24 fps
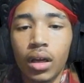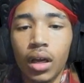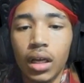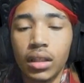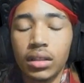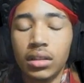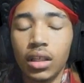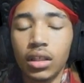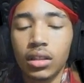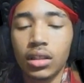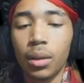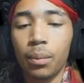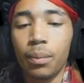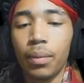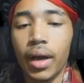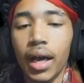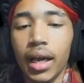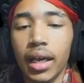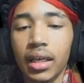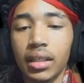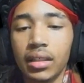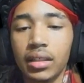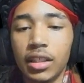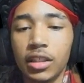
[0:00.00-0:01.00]
I took the
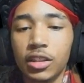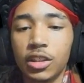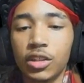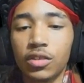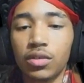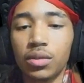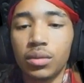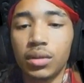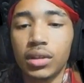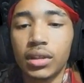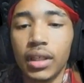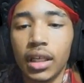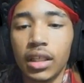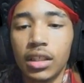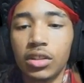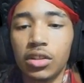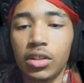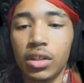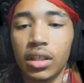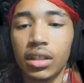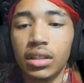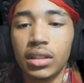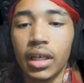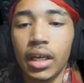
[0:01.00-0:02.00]
pocket tissues from
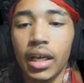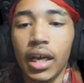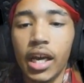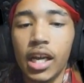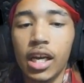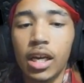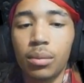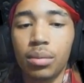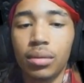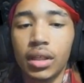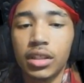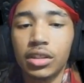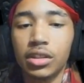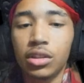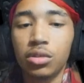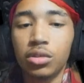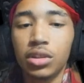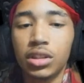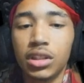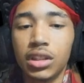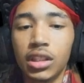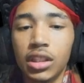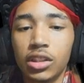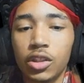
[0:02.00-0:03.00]
Satsuki's hand and placed two
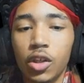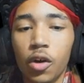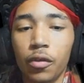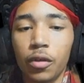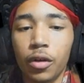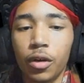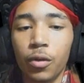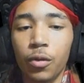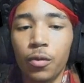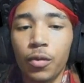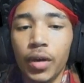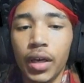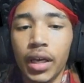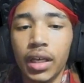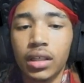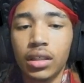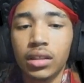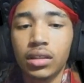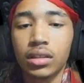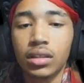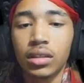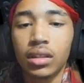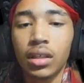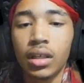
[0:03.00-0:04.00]
sheets over her
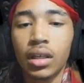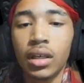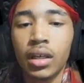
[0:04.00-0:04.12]
face.